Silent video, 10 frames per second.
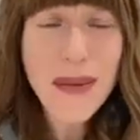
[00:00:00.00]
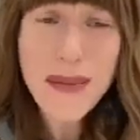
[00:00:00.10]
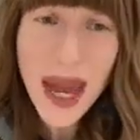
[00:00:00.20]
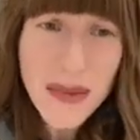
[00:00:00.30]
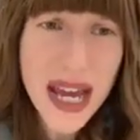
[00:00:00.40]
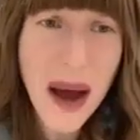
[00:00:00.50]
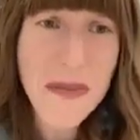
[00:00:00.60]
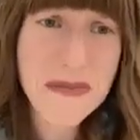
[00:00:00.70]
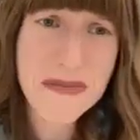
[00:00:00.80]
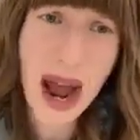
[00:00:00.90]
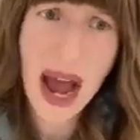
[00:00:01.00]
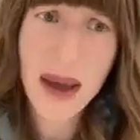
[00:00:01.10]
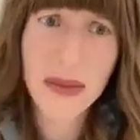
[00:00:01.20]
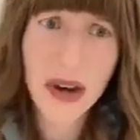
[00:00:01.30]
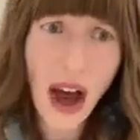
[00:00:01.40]
maybe
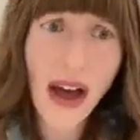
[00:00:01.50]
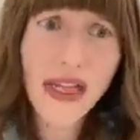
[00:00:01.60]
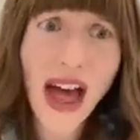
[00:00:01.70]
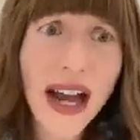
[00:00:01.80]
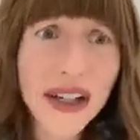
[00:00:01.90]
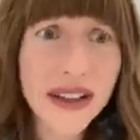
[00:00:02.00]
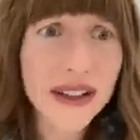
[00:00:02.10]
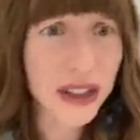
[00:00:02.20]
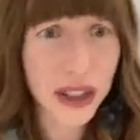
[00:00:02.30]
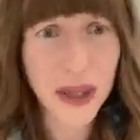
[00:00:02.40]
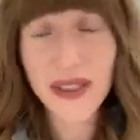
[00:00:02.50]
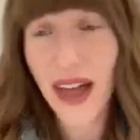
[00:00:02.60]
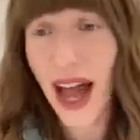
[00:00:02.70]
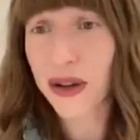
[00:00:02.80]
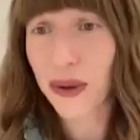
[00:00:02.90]
I'm not doing
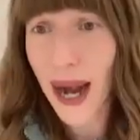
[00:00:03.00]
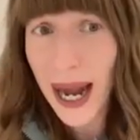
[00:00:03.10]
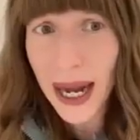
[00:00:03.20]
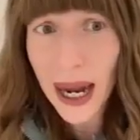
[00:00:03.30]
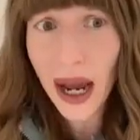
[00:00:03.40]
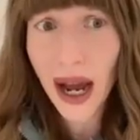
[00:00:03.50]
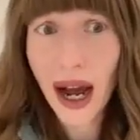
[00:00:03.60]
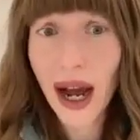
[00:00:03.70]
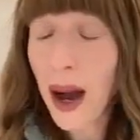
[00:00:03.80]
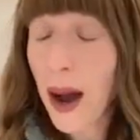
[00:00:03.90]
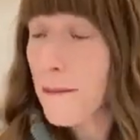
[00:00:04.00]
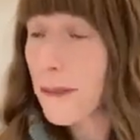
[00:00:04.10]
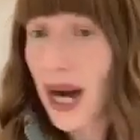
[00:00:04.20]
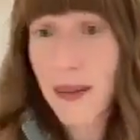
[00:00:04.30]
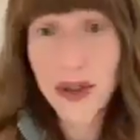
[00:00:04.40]
that great,
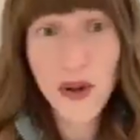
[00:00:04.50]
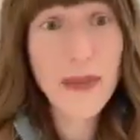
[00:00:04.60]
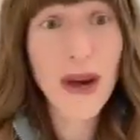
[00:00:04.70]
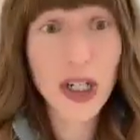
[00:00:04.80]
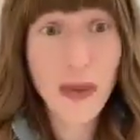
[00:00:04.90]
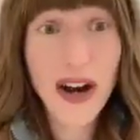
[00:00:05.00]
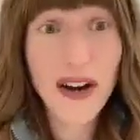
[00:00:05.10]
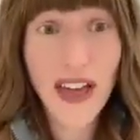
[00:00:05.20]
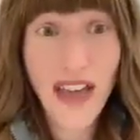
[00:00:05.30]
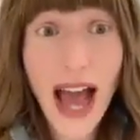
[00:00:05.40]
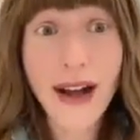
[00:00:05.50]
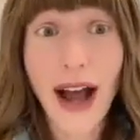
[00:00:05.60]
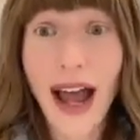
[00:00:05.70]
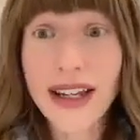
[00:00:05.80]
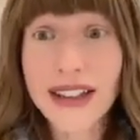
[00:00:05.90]
but I'm doing much better than that
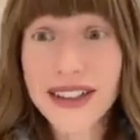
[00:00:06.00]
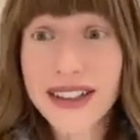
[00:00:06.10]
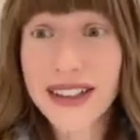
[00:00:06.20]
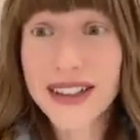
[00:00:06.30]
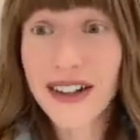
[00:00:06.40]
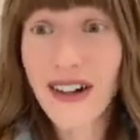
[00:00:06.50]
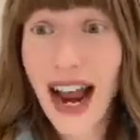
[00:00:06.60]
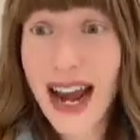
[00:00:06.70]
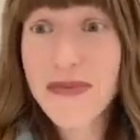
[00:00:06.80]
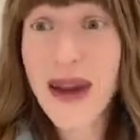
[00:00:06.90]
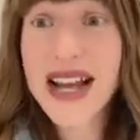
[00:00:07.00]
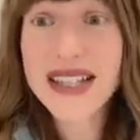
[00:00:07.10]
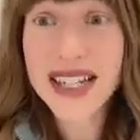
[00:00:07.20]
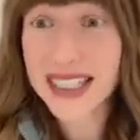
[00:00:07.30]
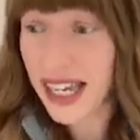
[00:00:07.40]
guy, right?
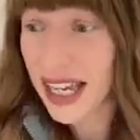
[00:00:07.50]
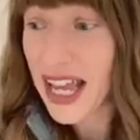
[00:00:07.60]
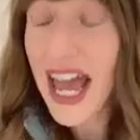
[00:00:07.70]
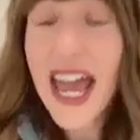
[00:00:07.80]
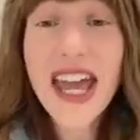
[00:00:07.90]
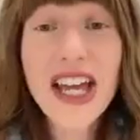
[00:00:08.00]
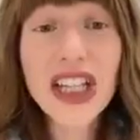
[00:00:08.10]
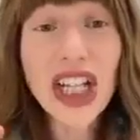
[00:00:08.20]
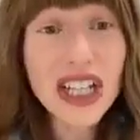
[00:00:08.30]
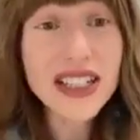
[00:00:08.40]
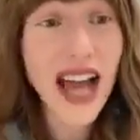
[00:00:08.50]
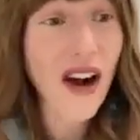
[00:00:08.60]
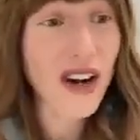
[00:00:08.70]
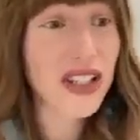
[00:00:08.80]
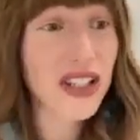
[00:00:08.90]
Basically, he looks
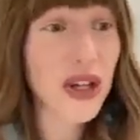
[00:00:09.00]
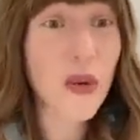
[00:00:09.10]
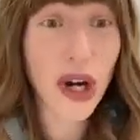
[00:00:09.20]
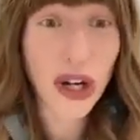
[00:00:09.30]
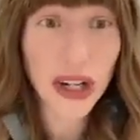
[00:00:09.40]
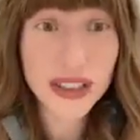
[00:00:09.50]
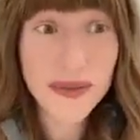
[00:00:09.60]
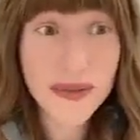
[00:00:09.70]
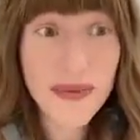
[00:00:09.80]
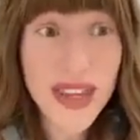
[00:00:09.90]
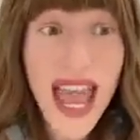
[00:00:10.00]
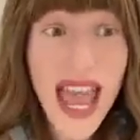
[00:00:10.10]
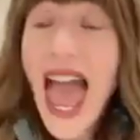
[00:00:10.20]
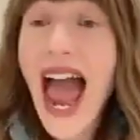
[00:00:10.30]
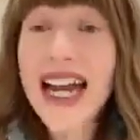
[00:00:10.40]
out into the world
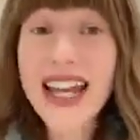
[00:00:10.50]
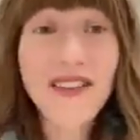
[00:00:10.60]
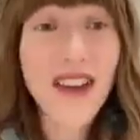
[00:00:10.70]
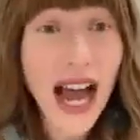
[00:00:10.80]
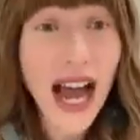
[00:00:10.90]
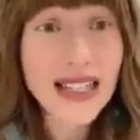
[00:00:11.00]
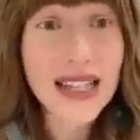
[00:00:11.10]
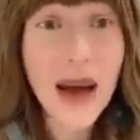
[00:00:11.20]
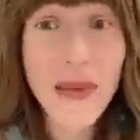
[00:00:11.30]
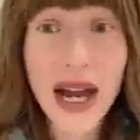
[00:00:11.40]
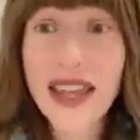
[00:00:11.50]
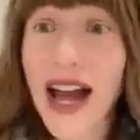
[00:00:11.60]
and he finds somebody